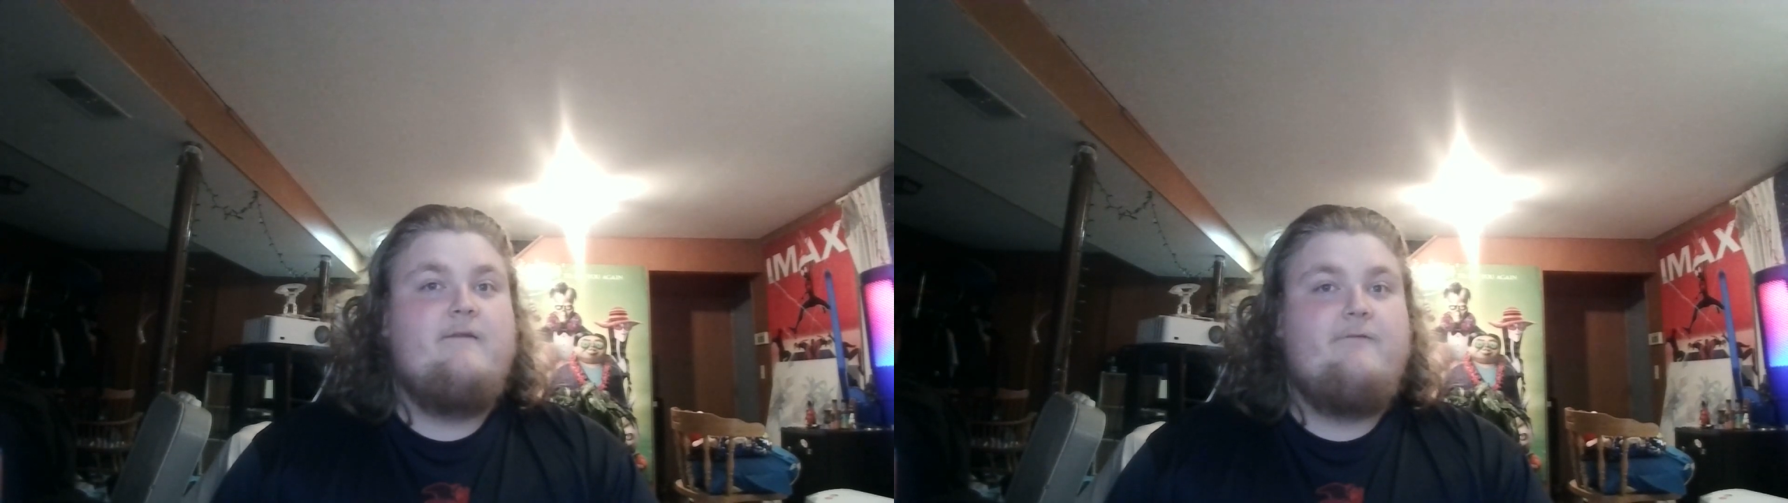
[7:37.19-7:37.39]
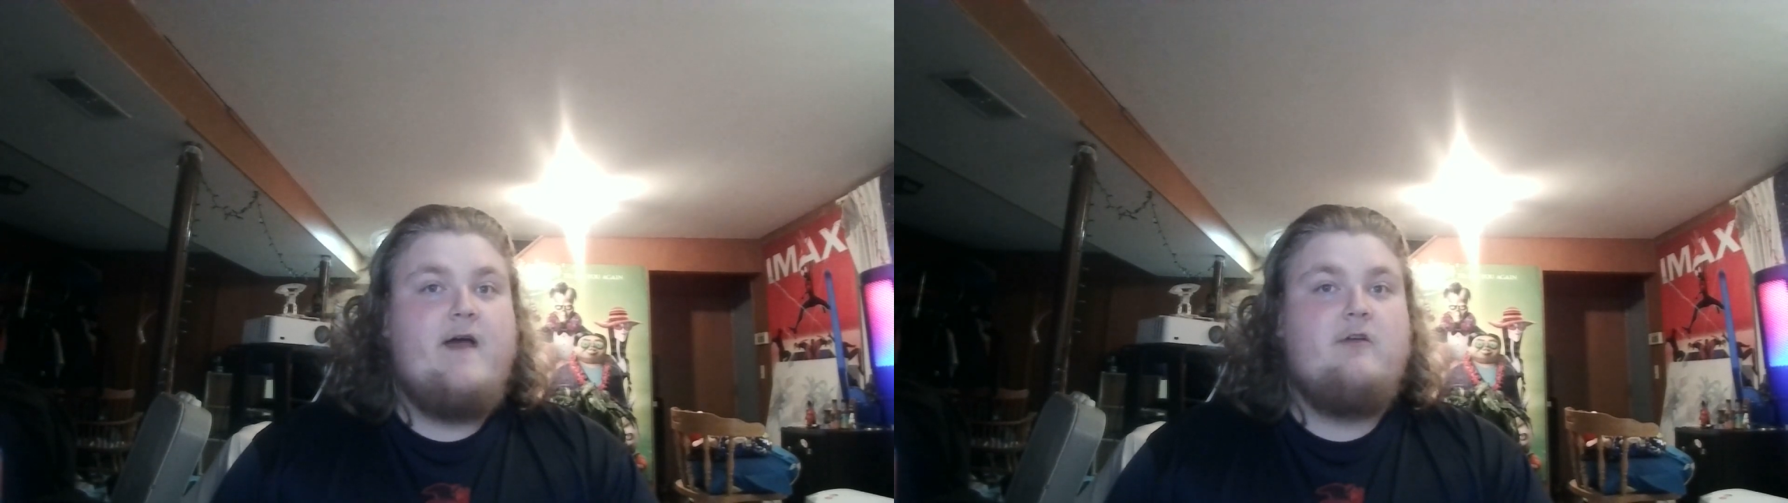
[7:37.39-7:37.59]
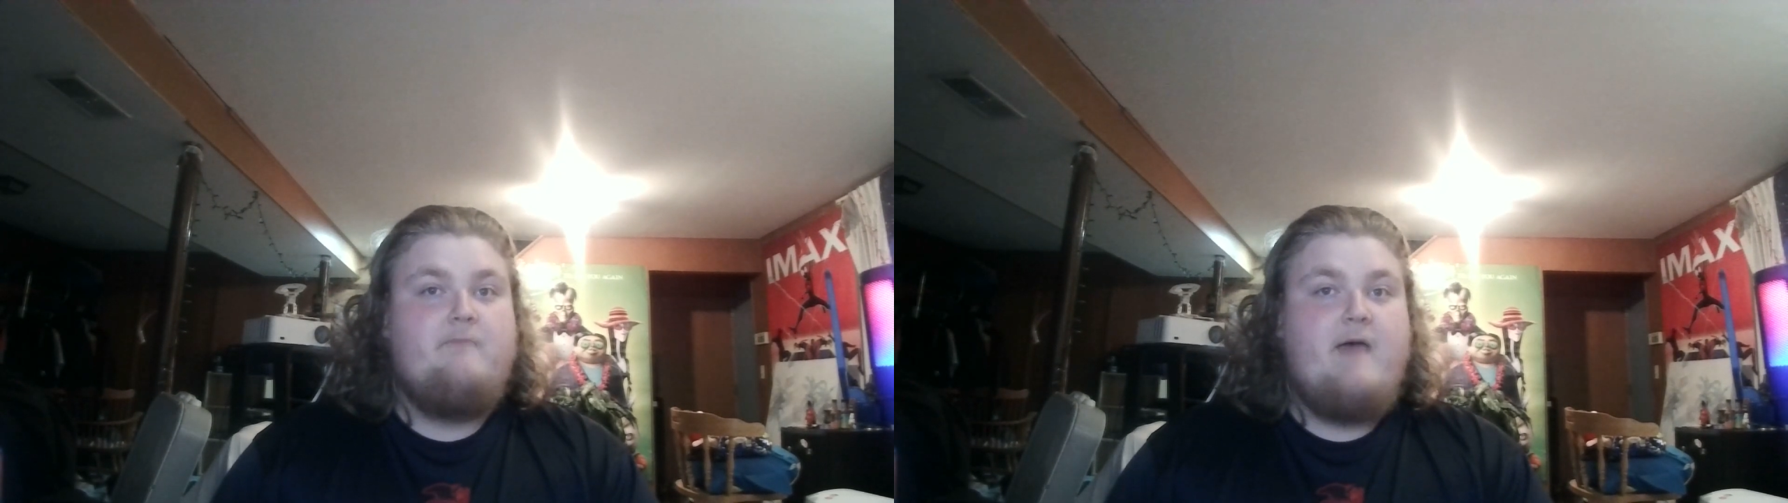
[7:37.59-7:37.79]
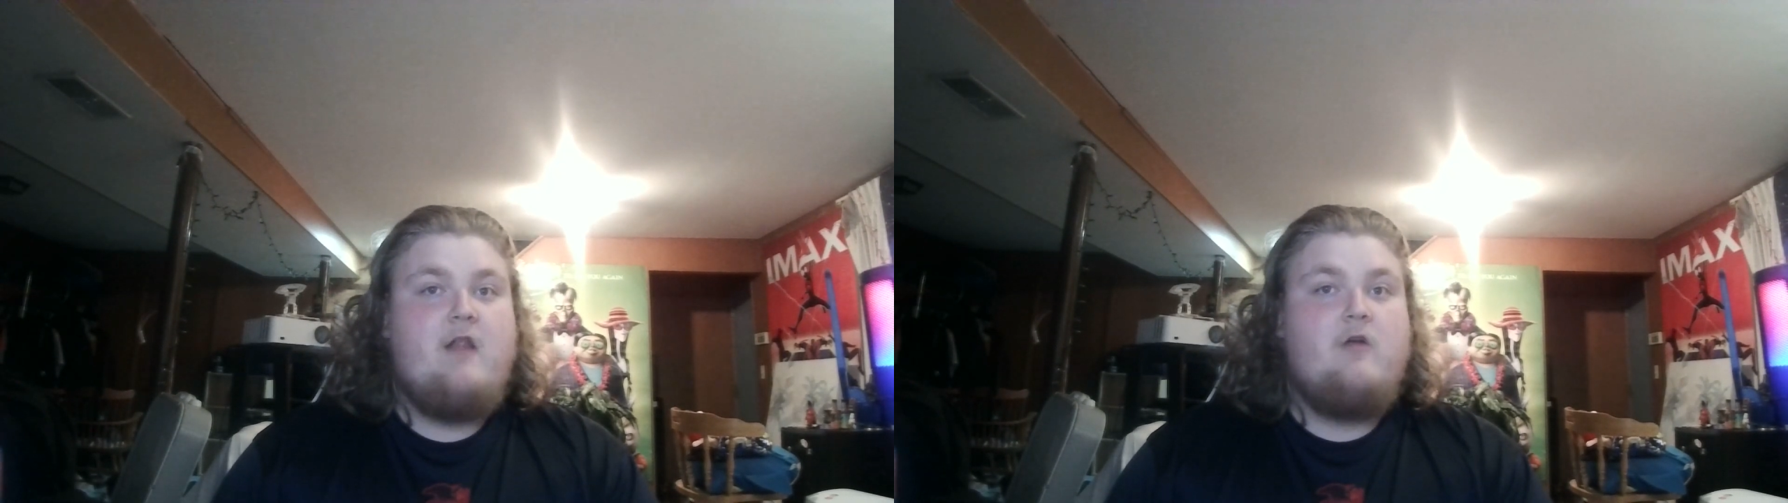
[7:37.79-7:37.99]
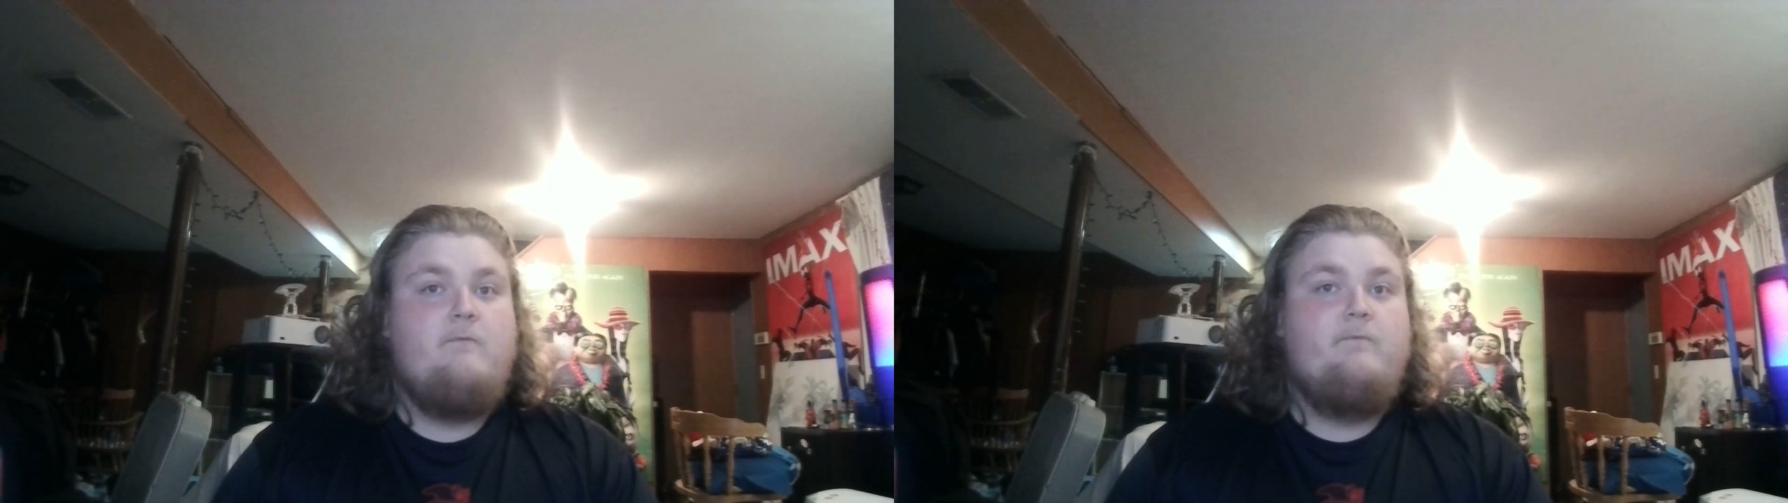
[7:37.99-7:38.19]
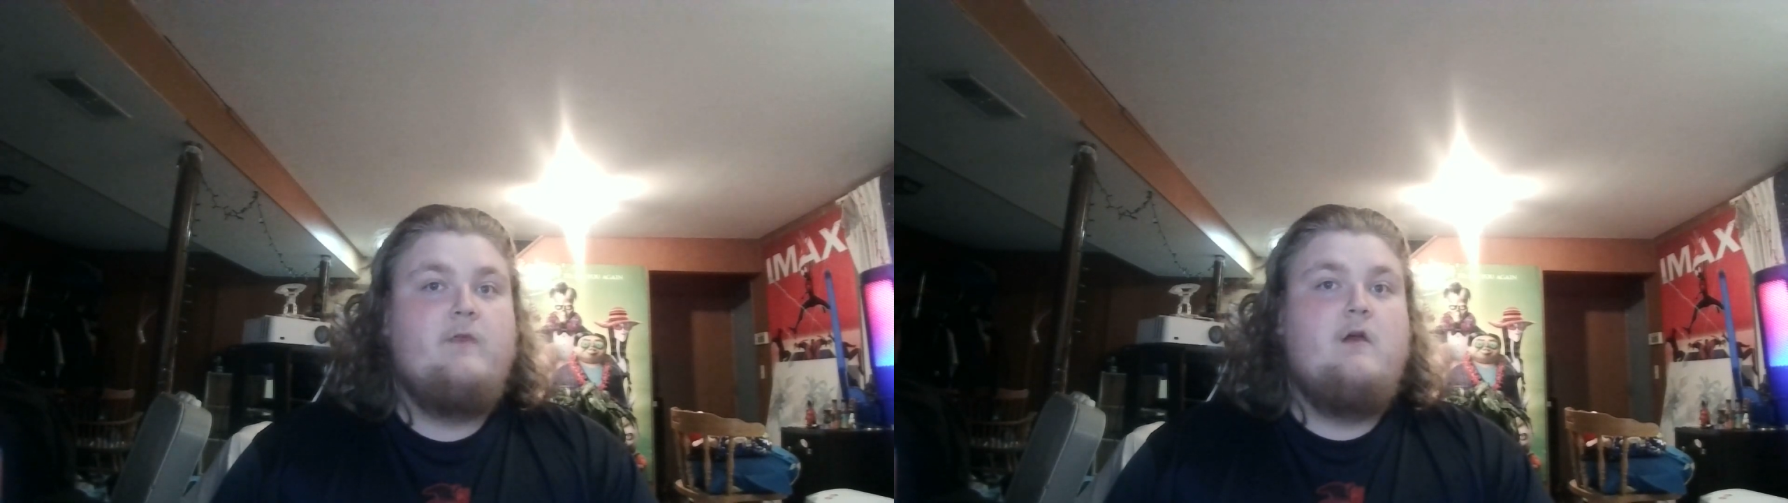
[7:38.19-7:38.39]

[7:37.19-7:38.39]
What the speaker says: the final battle.